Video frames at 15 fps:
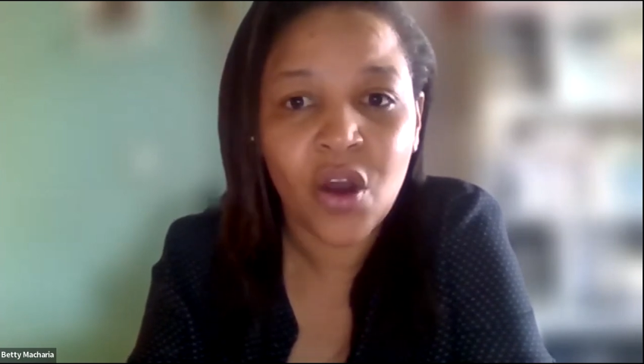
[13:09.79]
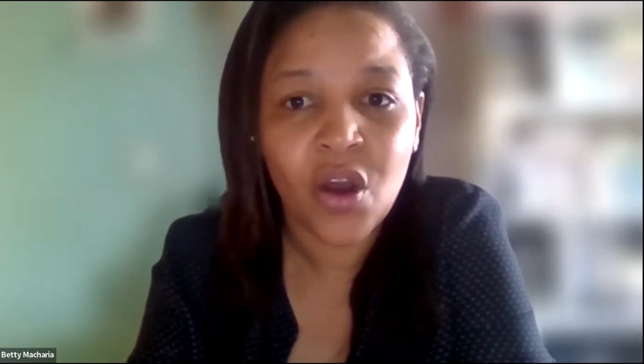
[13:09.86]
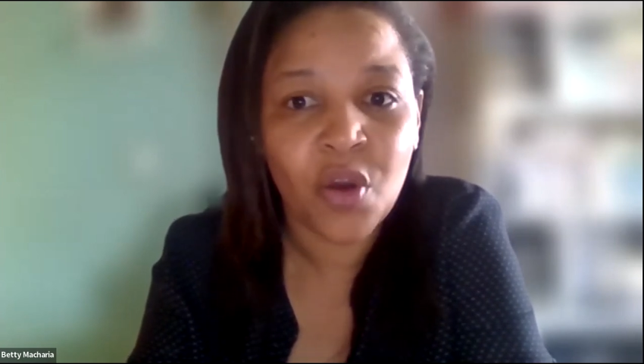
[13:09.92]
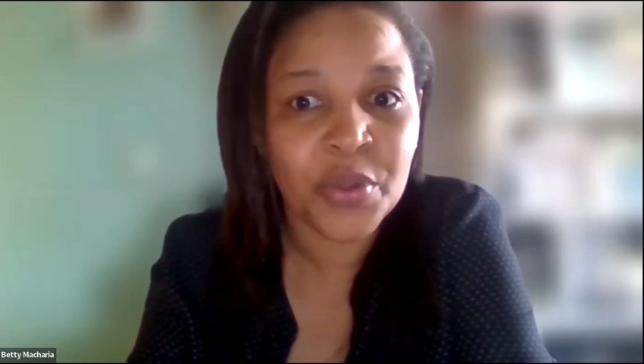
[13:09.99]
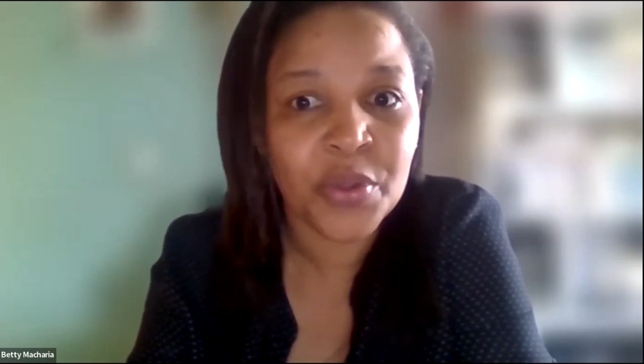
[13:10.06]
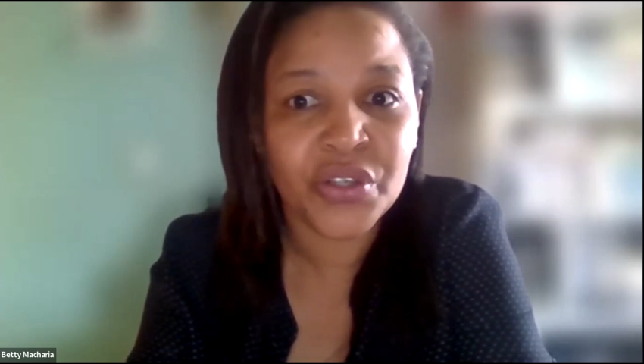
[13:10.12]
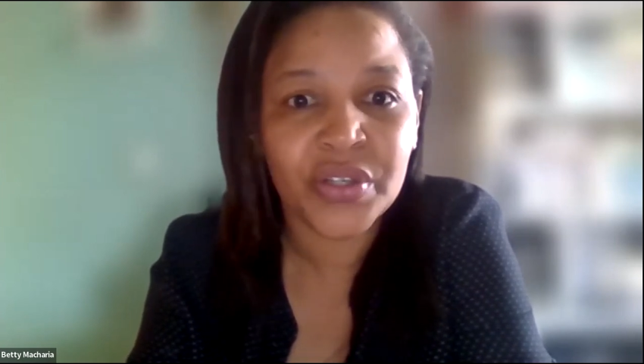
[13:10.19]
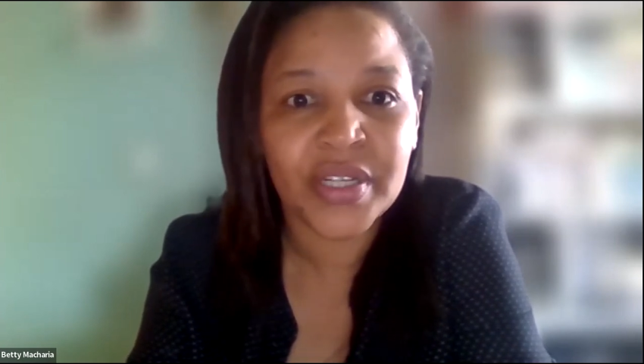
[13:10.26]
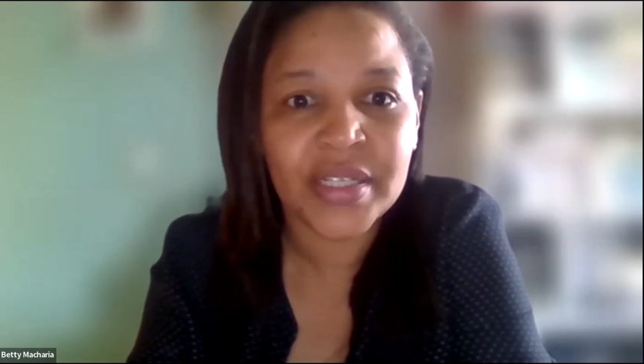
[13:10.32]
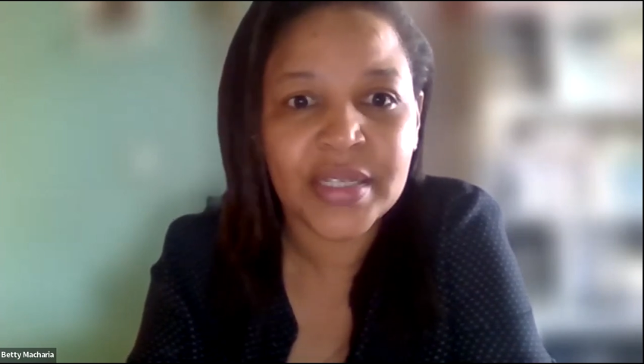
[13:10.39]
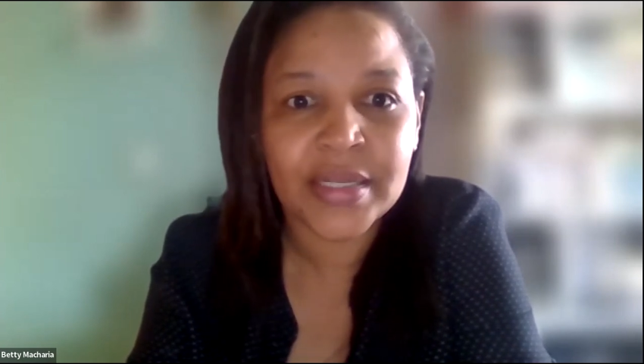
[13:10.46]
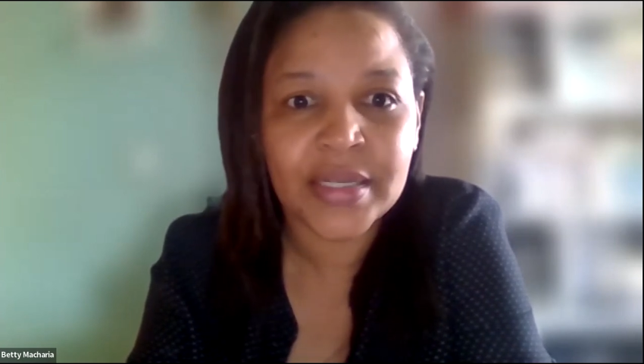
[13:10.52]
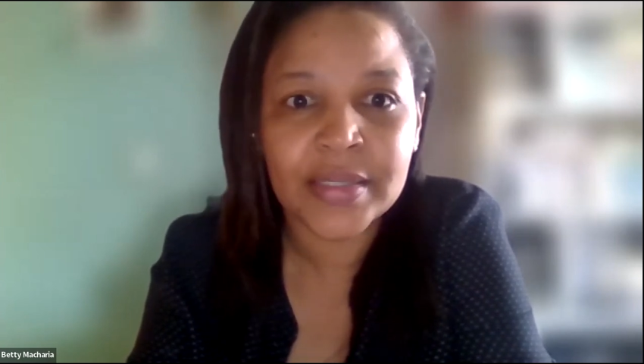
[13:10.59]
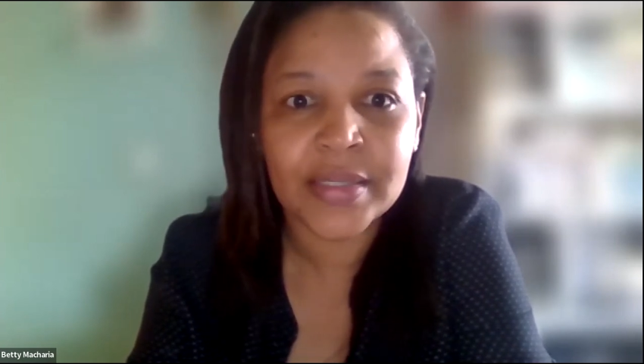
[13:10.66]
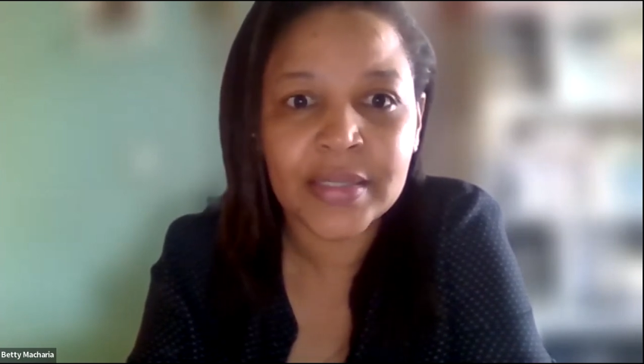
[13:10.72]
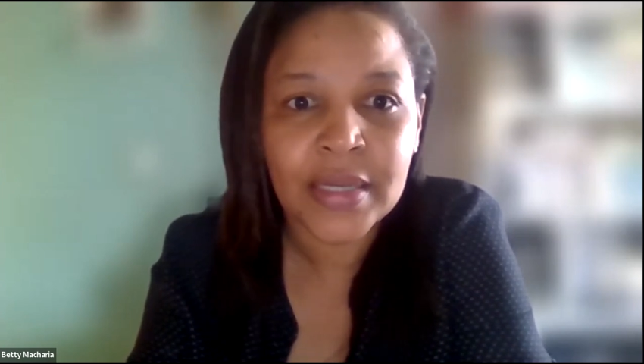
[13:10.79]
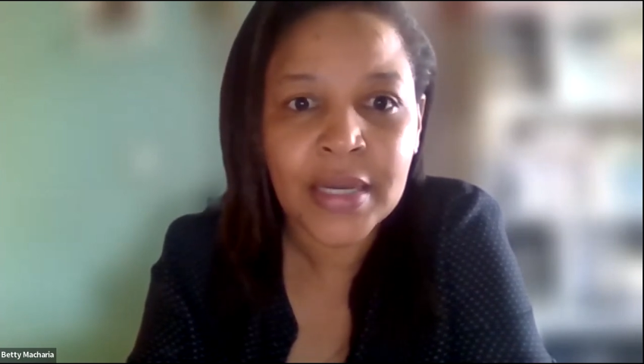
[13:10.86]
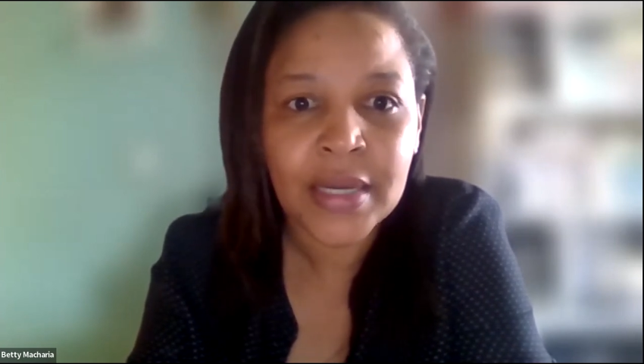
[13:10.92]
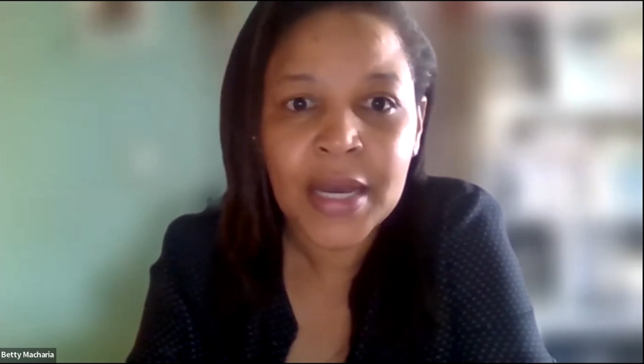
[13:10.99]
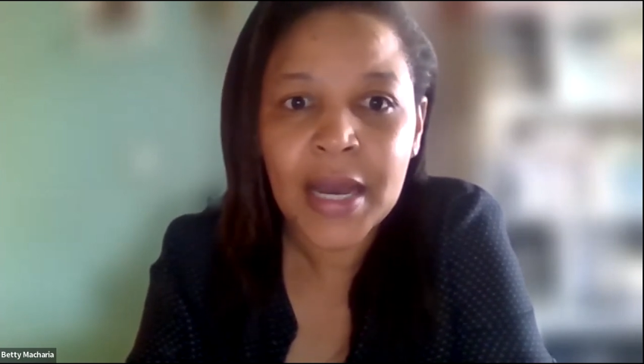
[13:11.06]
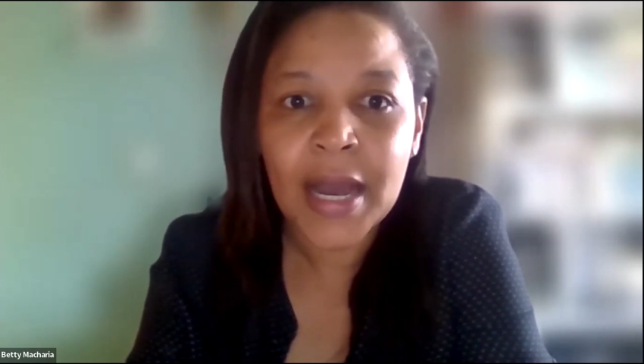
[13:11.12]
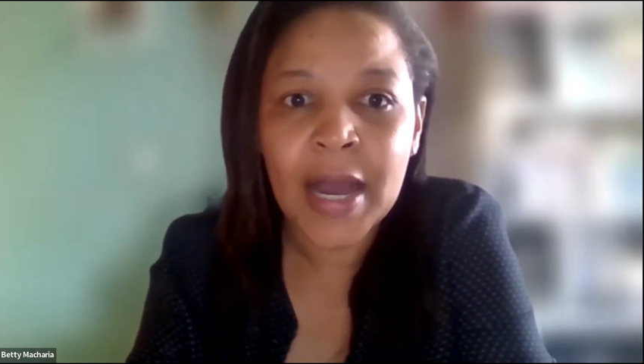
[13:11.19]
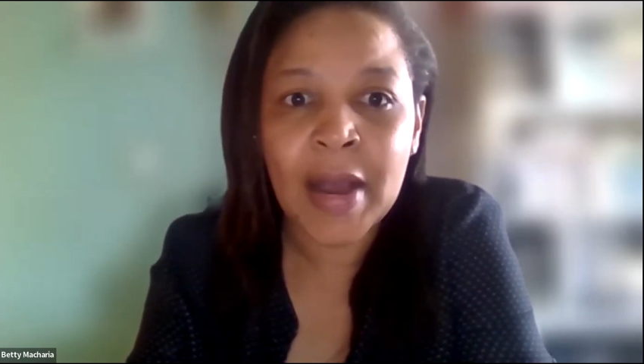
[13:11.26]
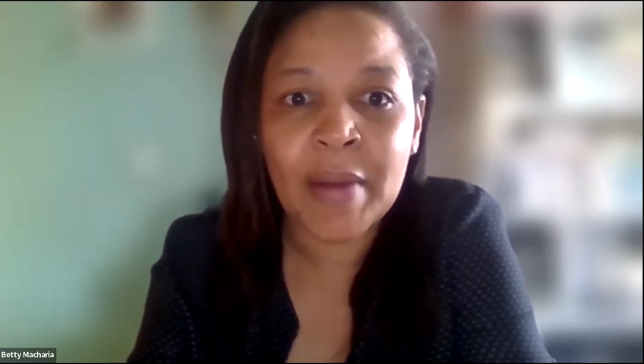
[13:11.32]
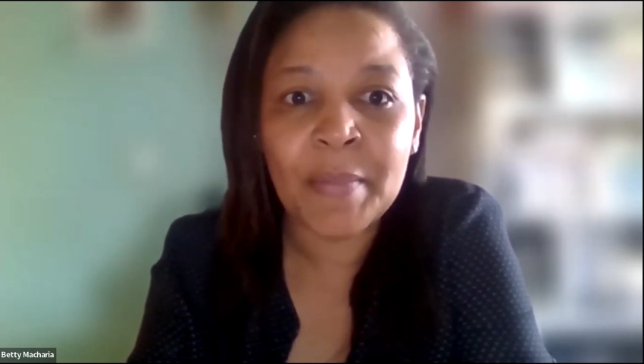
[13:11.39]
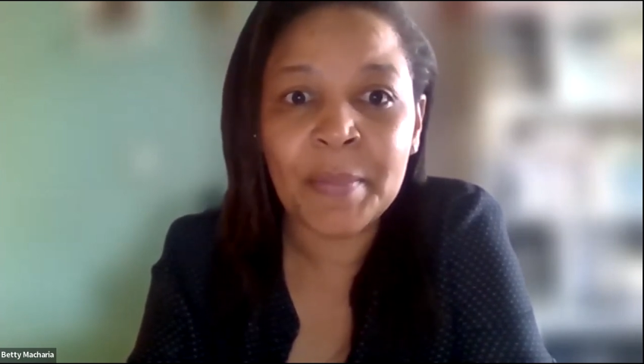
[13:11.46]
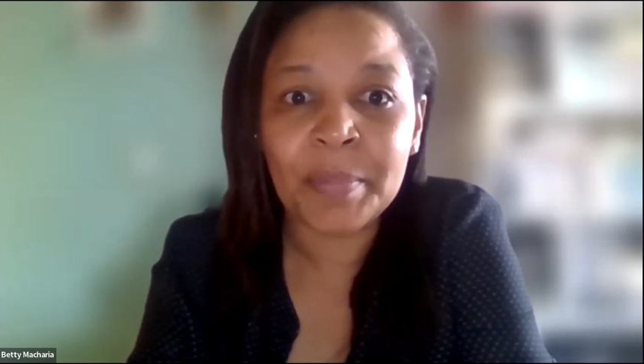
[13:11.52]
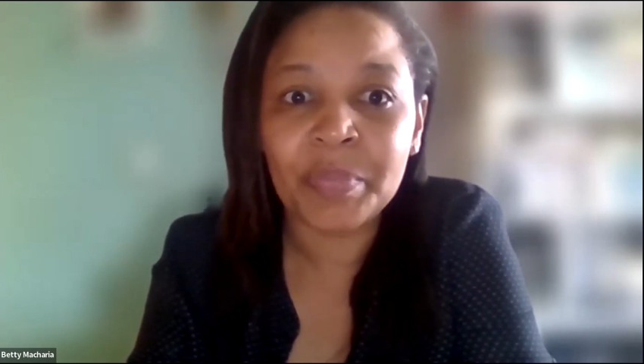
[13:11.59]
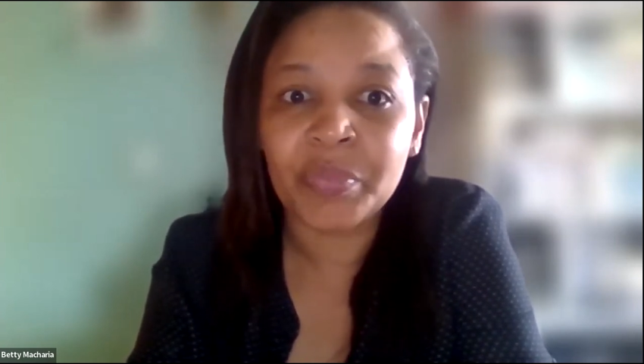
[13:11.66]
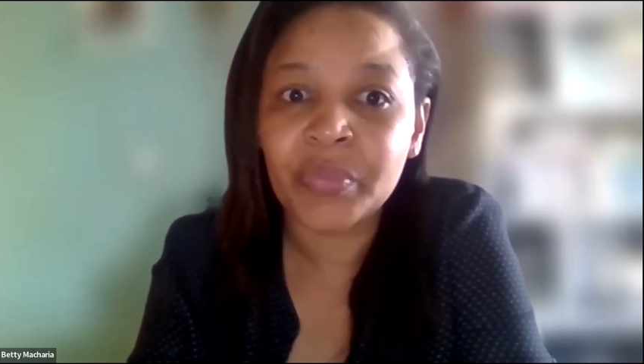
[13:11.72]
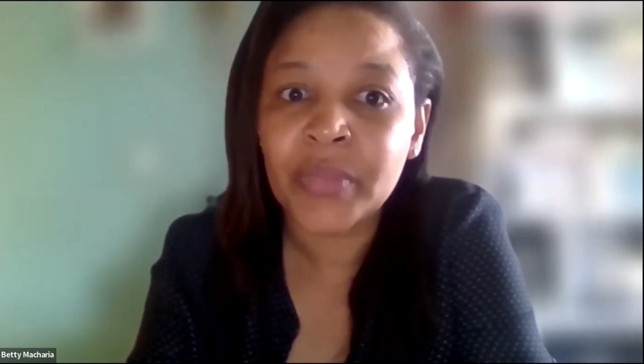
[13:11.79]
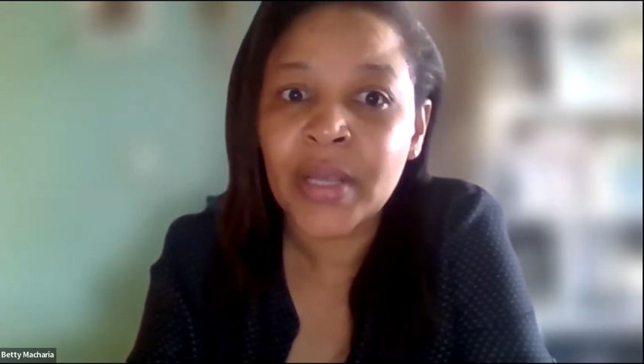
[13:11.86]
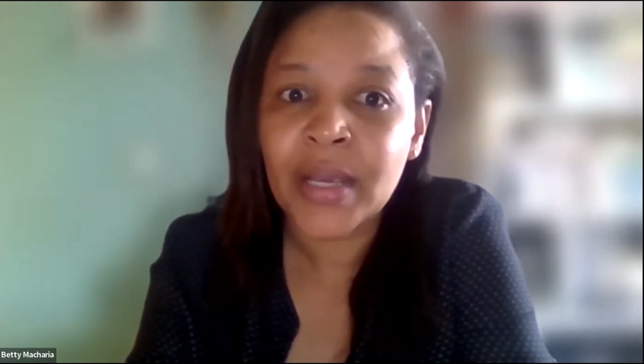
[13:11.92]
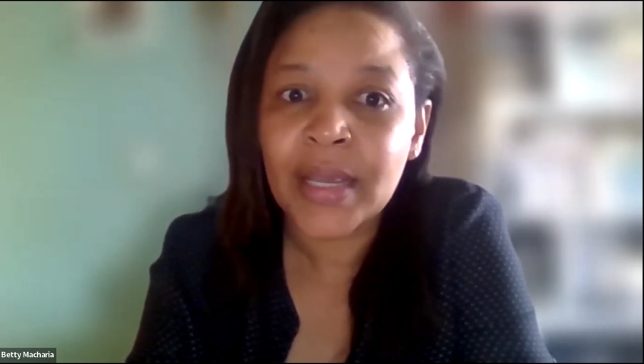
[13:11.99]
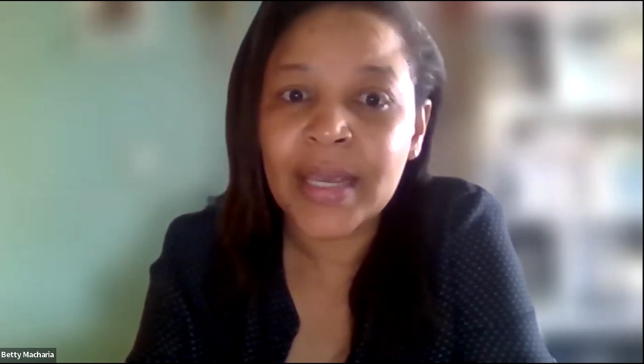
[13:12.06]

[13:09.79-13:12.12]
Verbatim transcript: opportunities um,